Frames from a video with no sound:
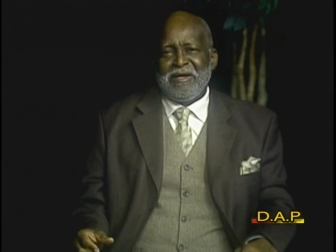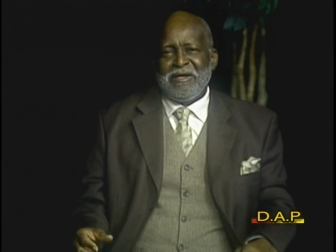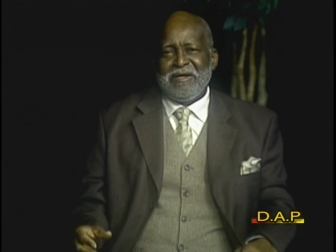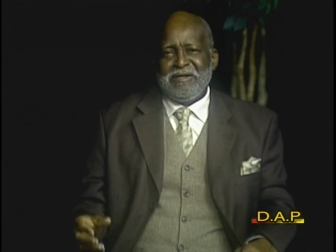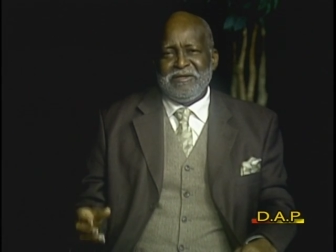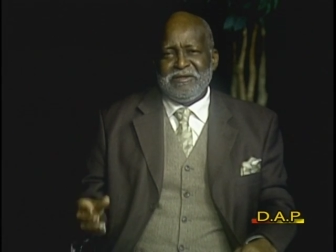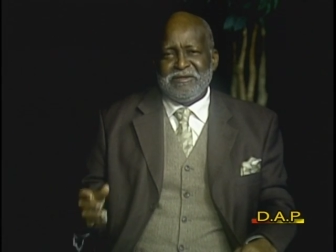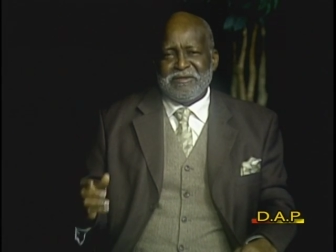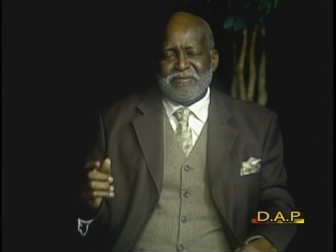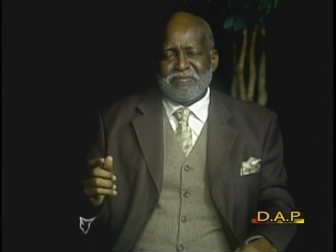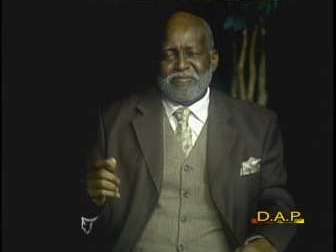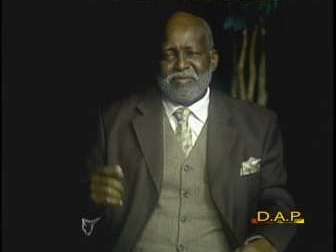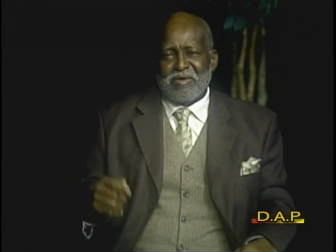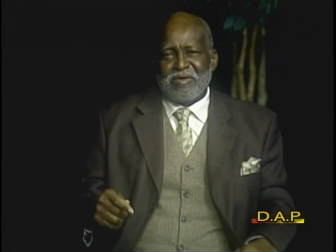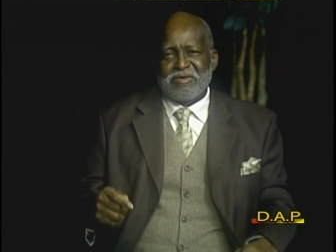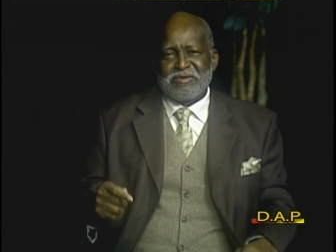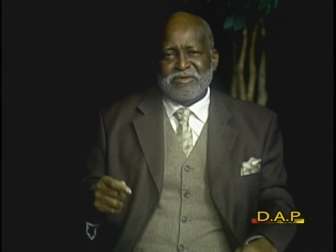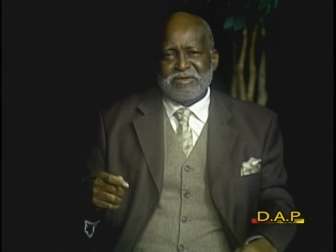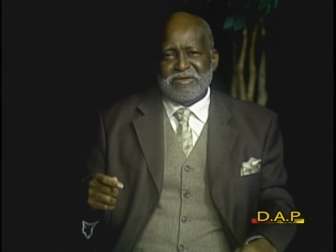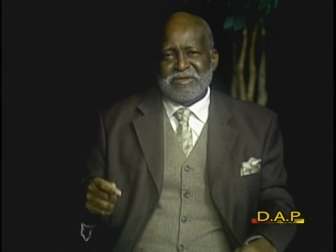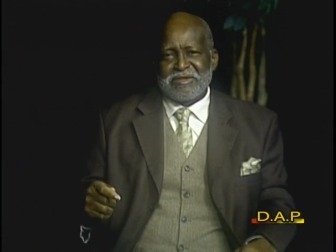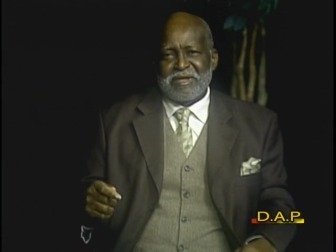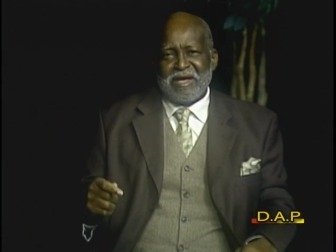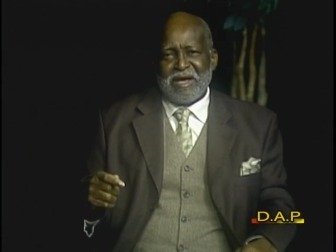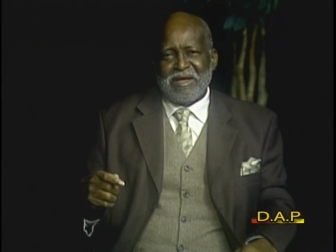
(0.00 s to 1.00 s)
He's a
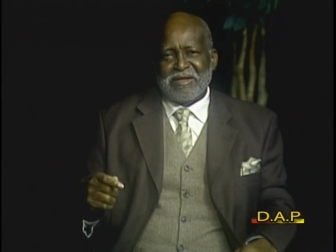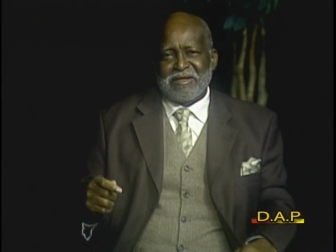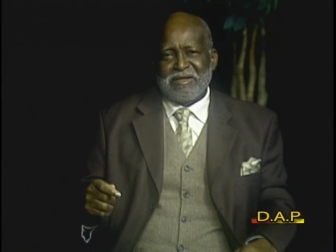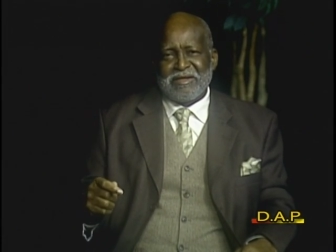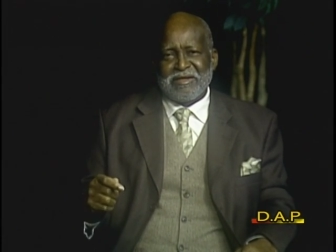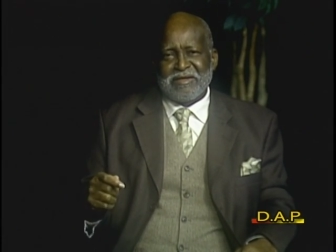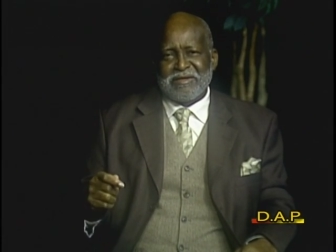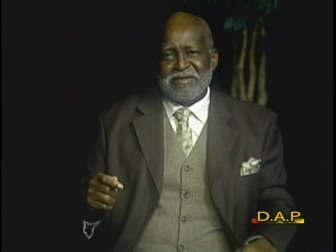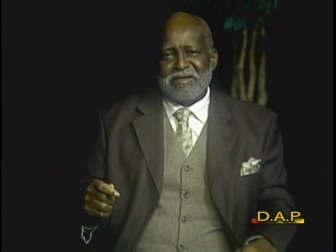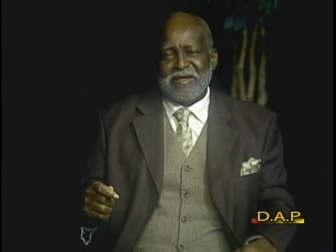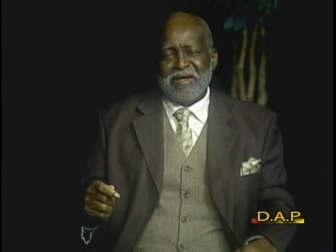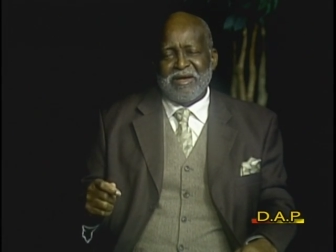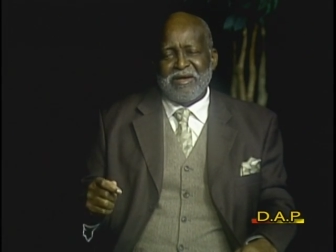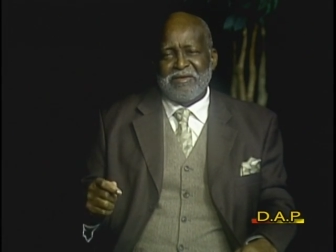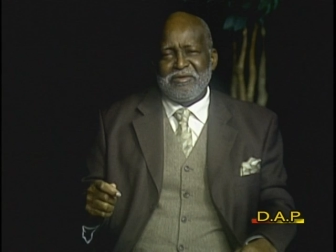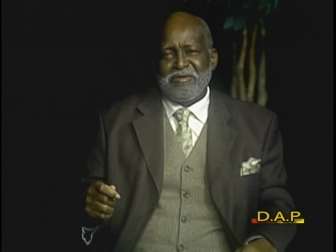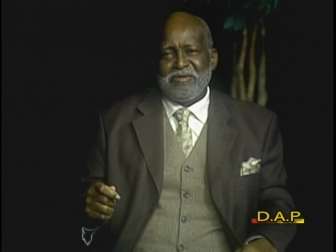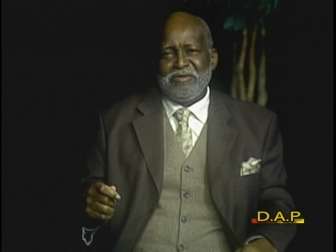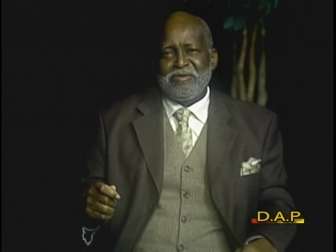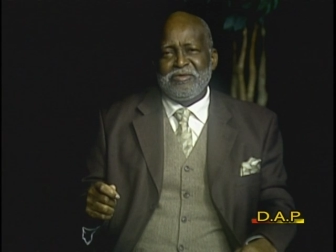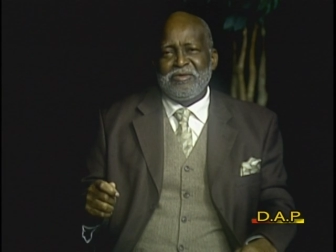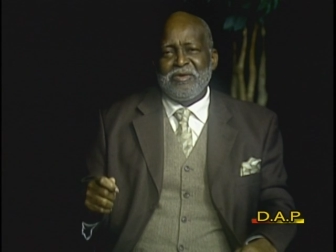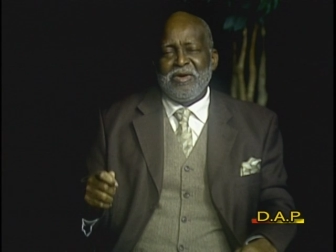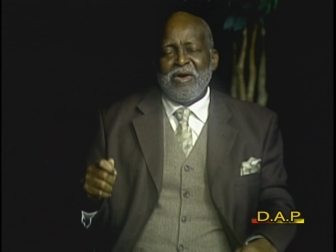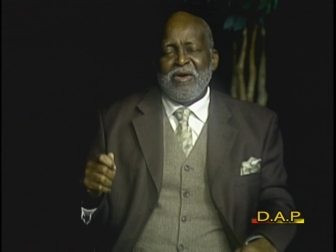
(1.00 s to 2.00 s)
person that can tell
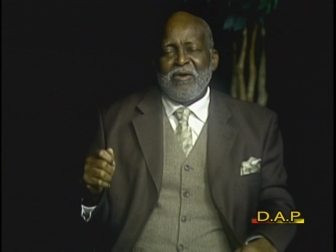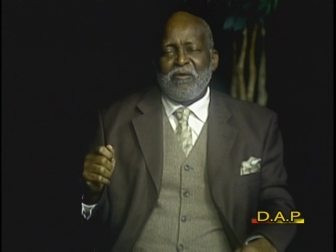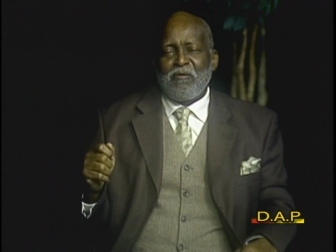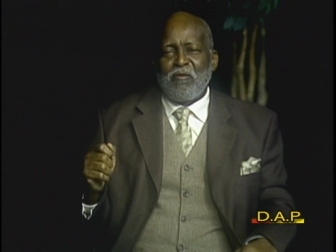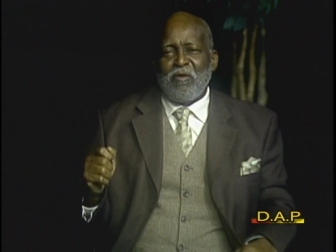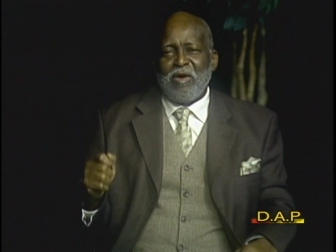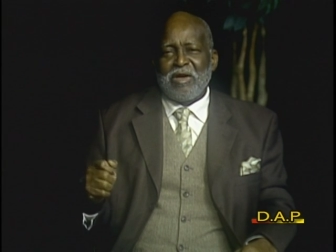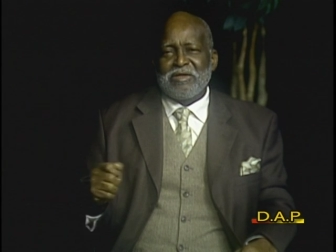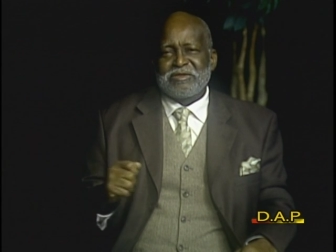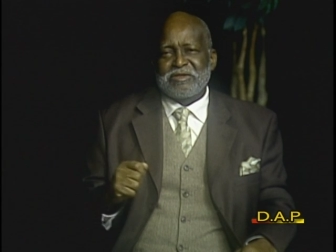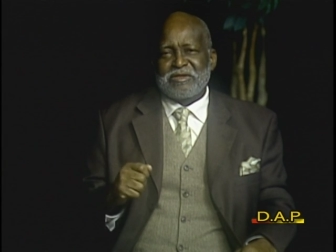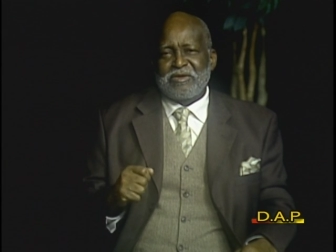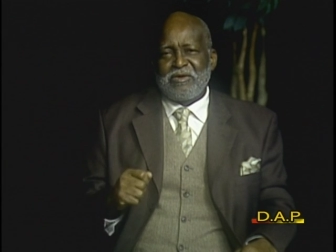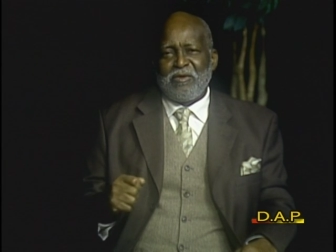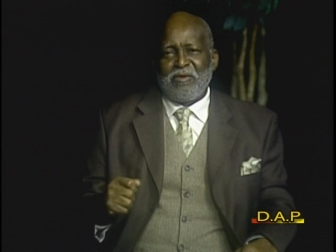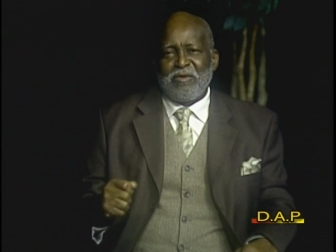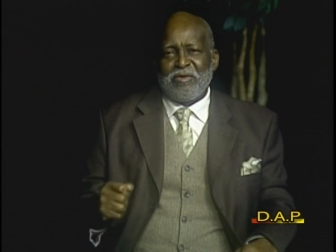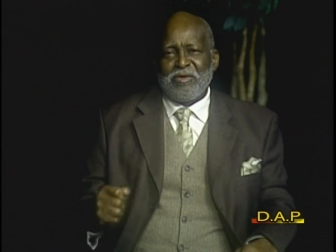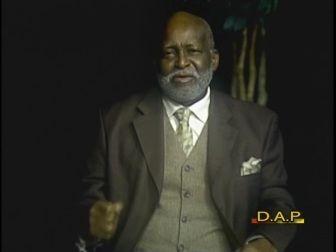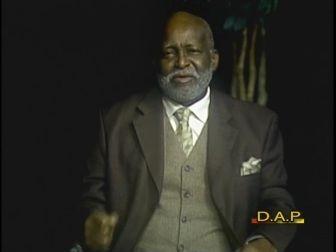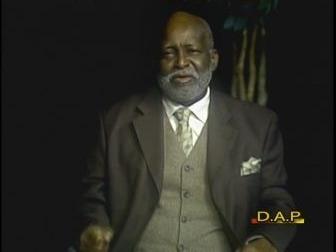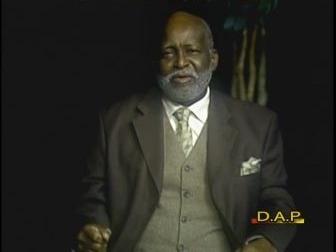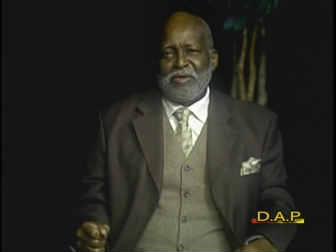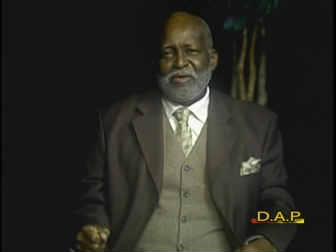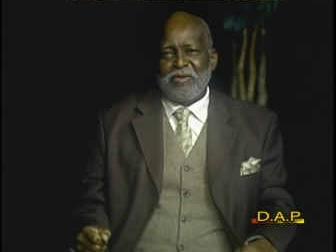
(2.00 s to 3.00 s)
you what's
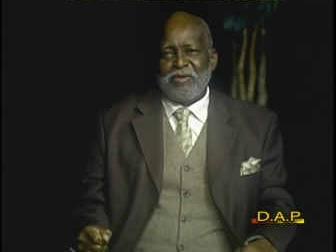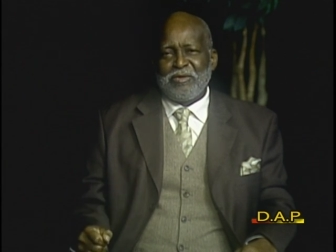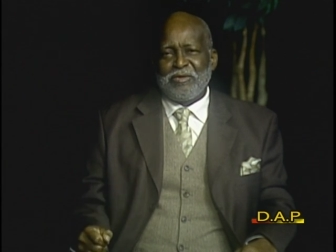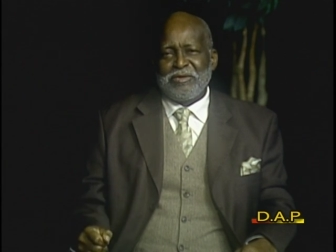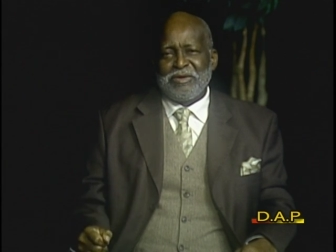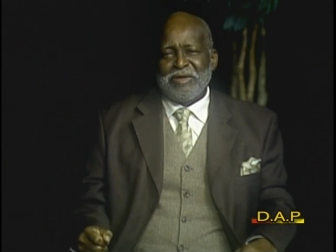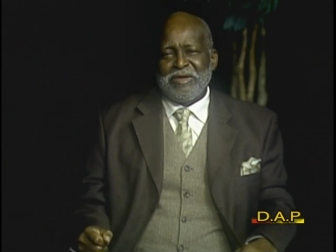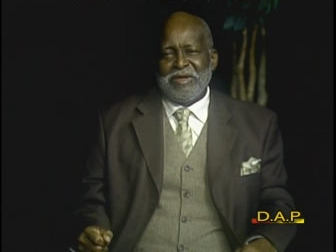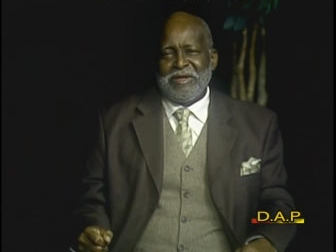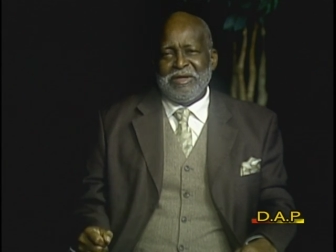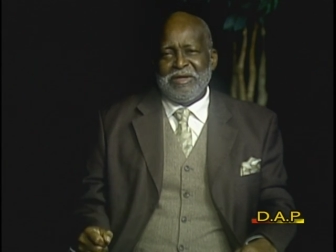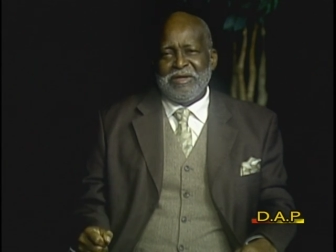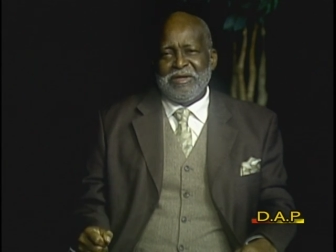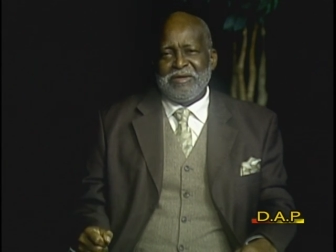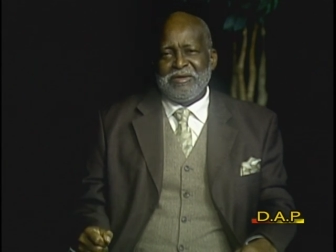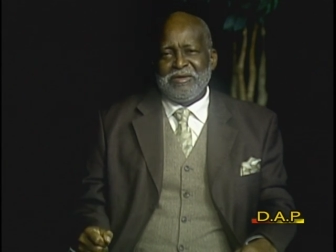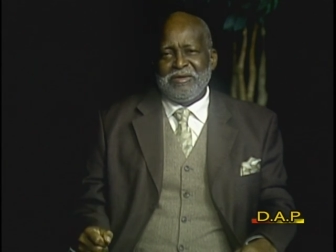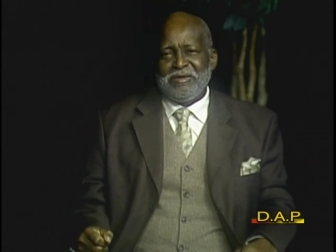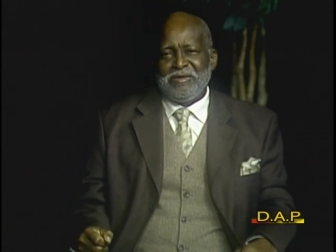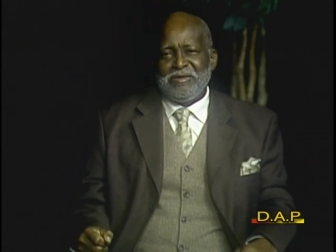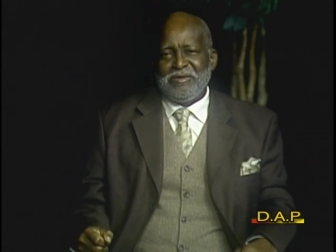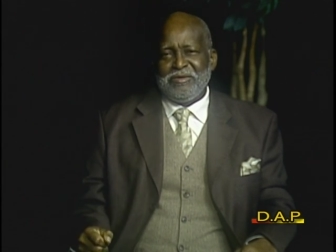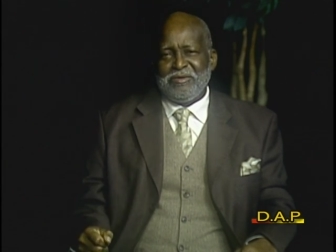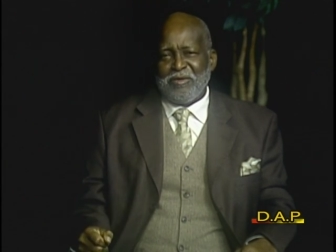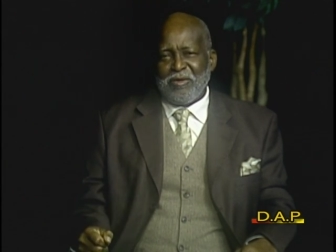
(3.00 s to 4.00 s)
going on
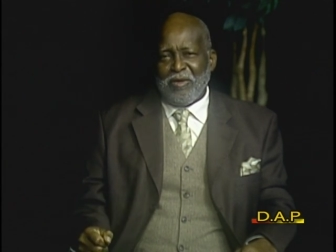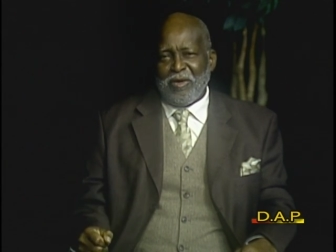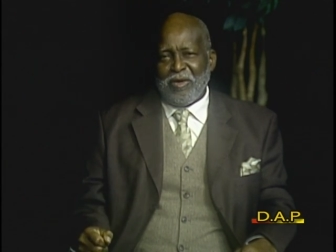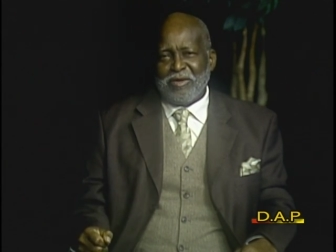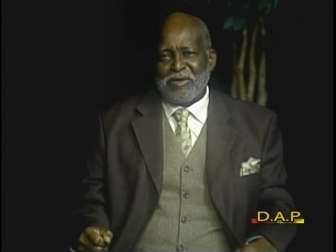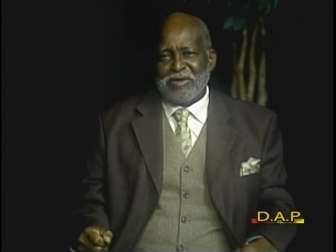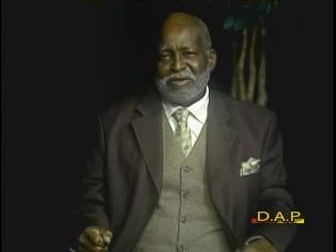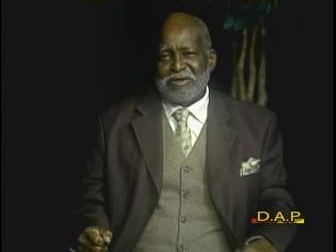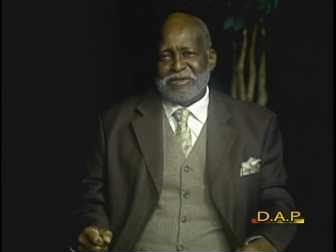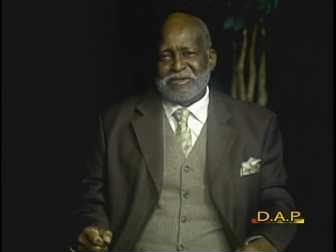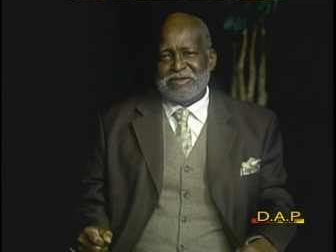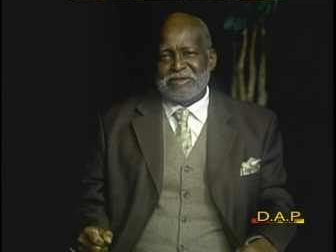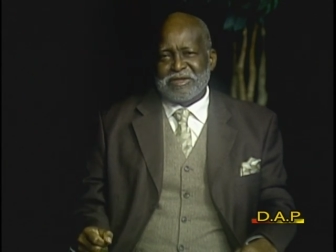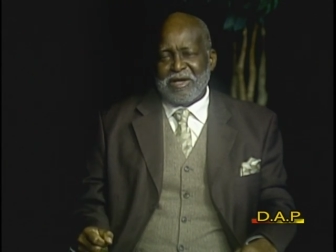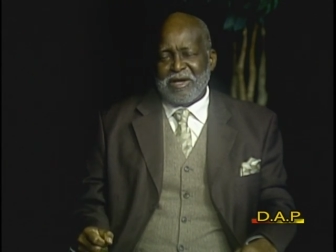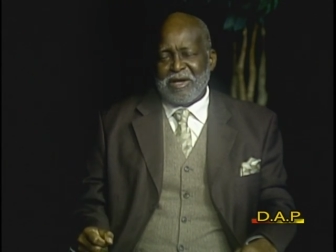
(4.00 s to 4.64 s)
in New Orleans.